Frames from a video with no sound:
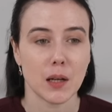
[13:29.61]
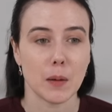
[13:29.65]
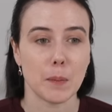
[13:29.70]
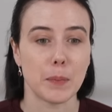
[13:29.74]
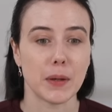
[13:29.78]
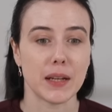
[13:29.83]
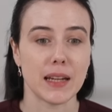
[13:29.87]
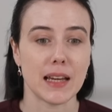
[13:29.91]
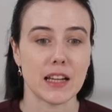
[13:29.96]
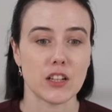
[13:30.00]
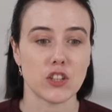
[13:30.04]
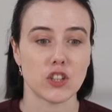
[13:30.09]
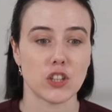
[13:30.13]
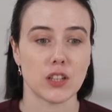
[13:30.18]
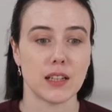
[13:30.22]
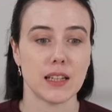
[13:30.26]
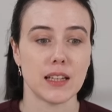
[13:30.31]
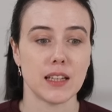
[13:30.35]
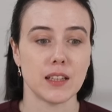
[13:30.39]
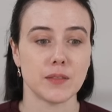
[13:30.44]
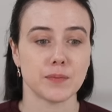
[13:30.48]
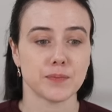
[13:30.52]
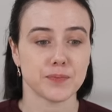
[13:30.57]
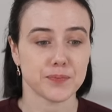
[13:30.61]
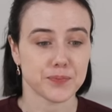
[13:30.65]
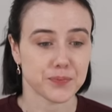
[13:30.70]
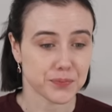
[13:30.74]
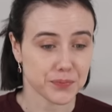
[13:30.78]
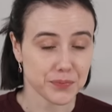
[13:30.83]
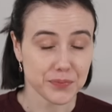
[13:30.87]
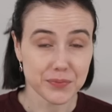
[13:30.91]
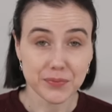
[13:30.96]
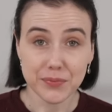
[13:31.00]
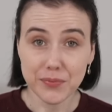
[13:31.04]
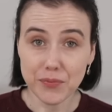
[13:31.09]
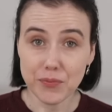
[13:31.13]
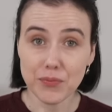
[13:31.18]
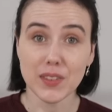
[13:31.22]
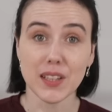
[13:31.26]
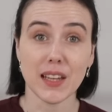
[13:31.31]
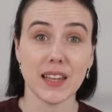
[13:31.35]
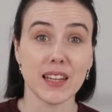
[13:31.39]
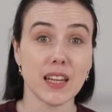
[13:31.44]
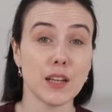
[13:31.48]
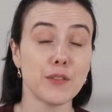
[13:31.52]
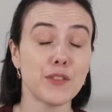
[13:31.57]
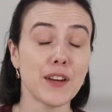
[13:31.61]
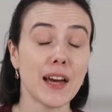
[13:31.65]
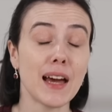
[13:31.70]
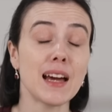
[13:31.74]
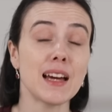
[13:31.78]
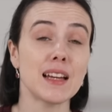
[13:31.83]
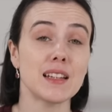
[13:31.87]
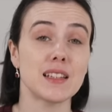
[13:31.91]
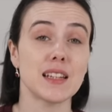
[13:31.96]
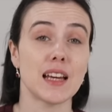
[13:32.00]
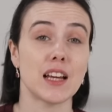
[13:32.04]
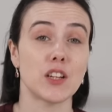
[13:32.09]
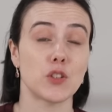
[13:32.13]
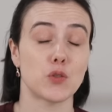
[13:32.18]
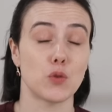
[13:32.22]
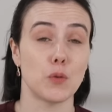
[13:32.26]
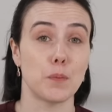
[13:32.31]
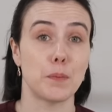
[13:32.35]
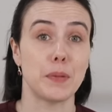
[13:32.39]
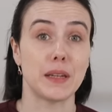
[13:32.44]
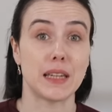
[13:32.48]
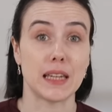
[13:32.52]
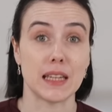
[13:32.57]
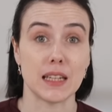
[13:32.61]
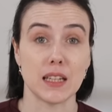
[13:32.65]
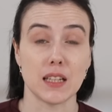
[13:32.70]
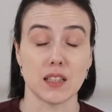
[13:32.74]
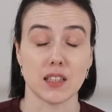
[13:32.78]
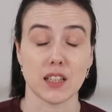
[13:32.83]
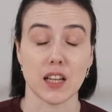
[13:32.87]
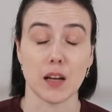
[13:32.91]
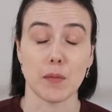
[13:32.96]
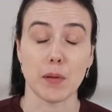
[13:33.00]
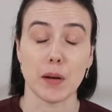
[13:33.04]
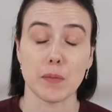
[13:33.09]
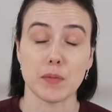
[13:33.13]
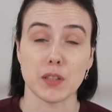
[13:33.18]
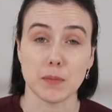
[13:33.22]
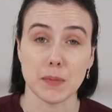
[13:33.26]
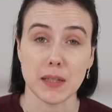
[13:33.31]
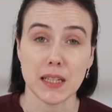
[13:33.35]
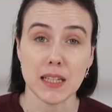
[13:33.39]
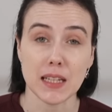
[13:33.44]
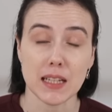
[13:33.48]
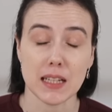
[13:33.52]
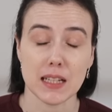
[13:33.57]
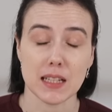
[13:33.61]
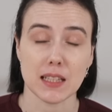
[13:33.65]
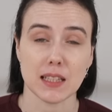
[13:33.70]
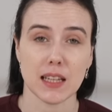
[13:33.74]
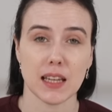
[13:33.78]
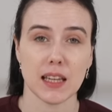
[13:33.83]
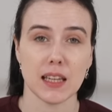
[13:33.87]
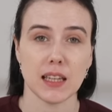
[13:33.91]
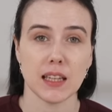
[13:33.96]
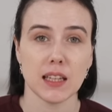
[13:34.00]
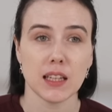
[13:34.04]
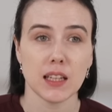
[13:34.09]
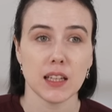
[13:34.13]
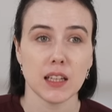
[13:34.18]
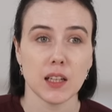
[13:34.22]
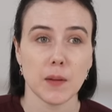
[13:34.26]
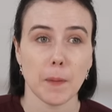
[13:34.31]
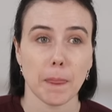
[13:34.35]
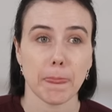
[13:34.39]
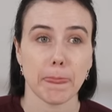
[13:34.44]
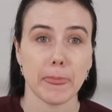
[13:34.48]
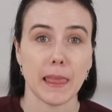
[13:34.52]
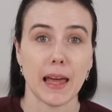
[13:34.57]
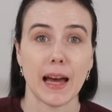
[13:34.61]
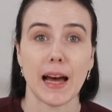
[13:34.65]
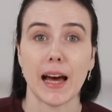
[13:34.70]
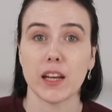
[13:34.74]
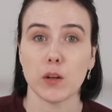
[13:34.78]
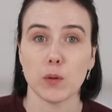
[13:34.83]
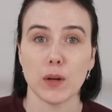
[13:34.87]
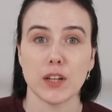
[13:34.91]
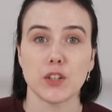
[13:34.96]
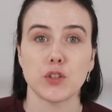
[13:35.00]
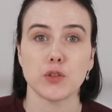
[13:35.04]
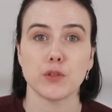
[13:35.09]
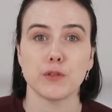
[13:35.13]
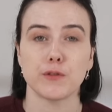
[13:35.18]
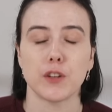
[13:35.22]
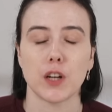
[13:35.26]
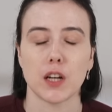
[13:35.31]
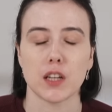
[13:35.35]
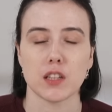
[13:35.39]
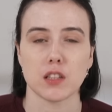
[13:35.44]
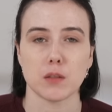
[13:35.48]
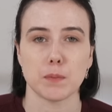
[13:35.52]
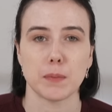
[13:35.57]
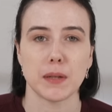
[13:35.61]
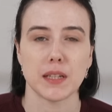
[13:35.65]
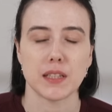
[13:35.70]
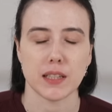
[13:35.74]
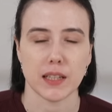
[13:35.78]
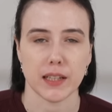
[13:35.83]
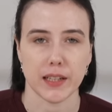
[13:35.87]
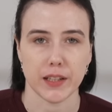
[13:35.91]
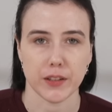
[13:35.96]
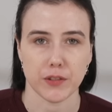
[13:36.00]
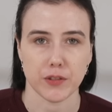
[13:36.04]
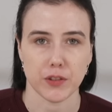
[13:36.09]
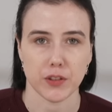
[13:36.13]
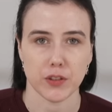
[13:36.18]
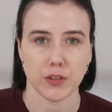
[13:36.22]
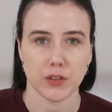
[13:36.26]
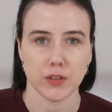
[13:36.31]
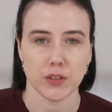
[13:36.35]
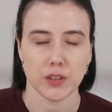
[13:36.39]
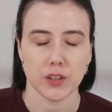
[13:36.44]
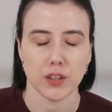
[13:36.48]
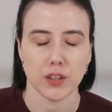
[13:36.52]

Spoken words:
But actually, and I've had actual beginners come up to me and say, how do I do fast pied allegro?